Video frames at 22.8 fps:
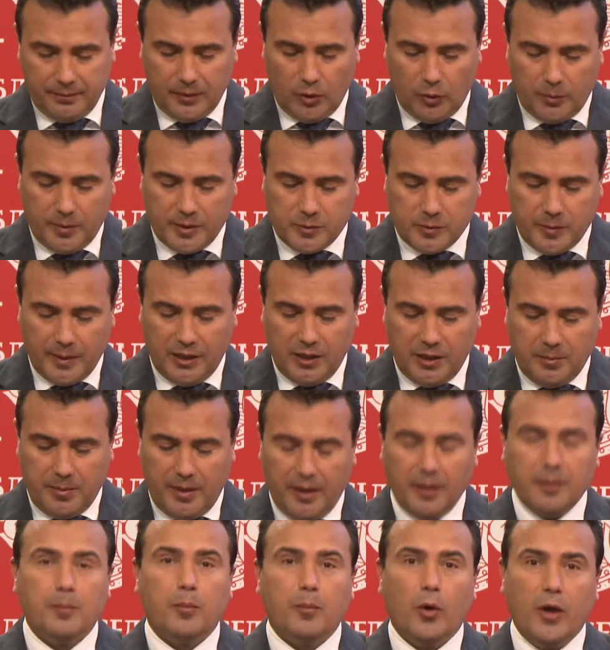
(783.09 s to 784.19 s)
We
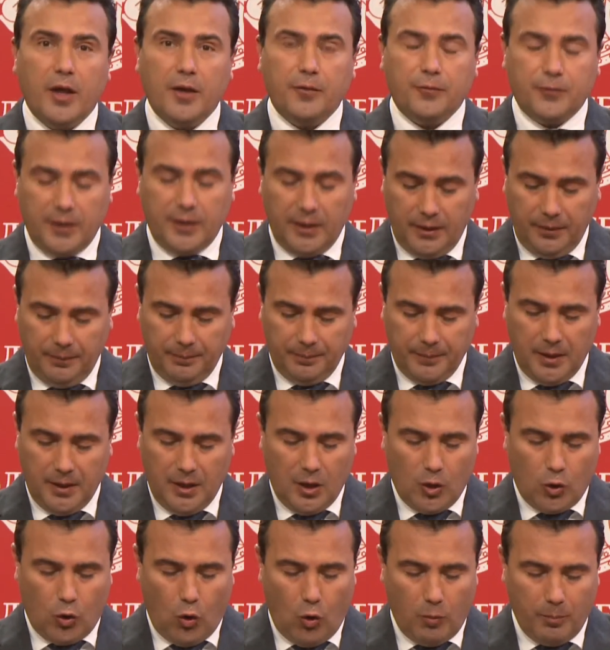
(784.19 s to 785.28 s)
are
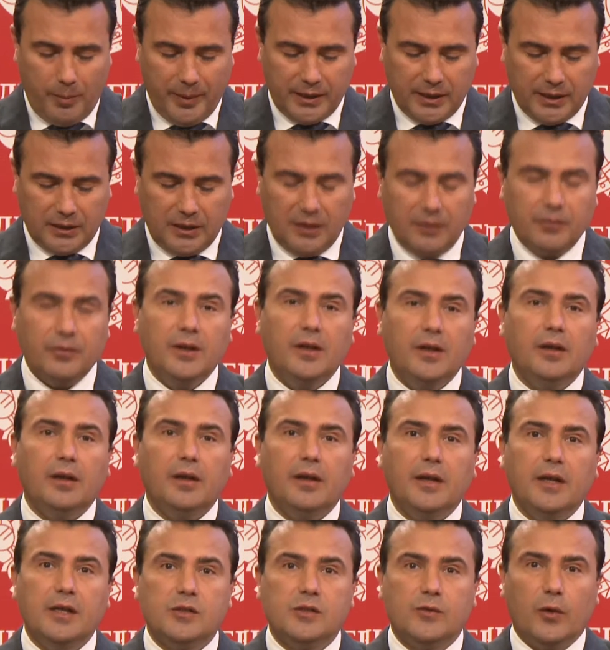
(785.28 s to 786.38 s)
determined to provide
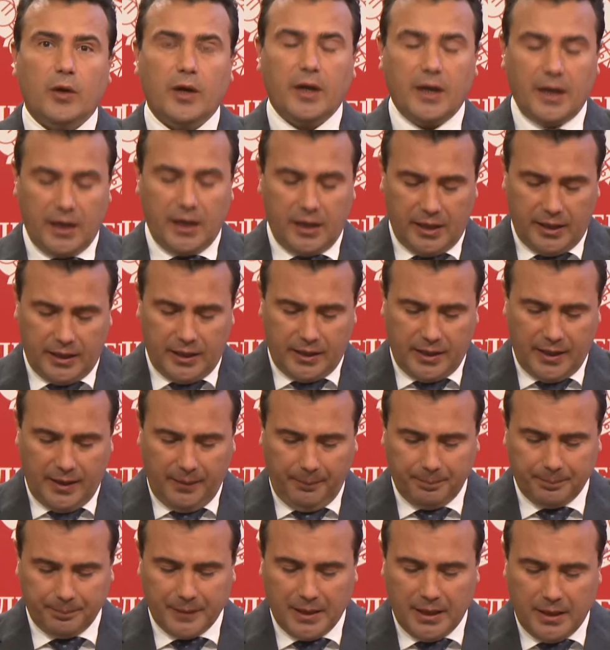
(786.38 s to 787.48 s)
cheaper,
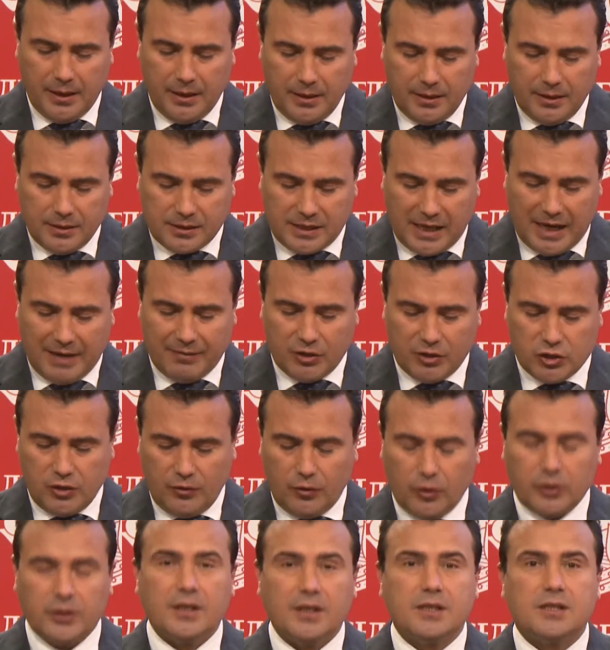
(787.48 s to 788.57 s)
competitive energy
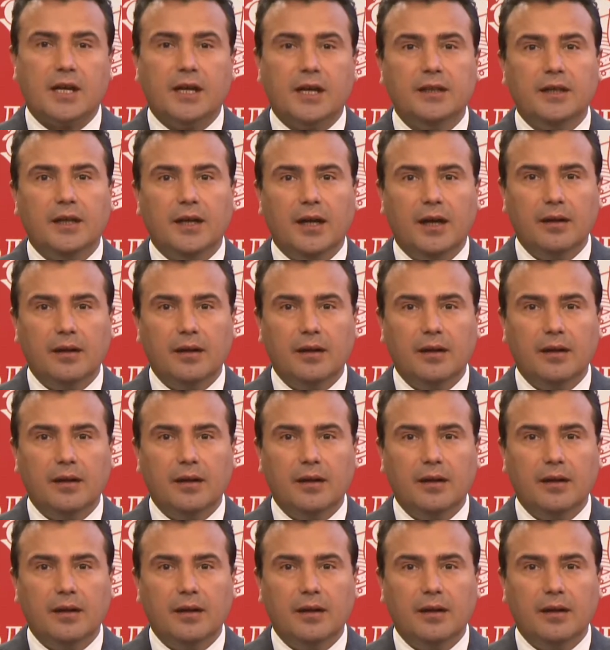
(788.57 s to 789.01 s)
sources,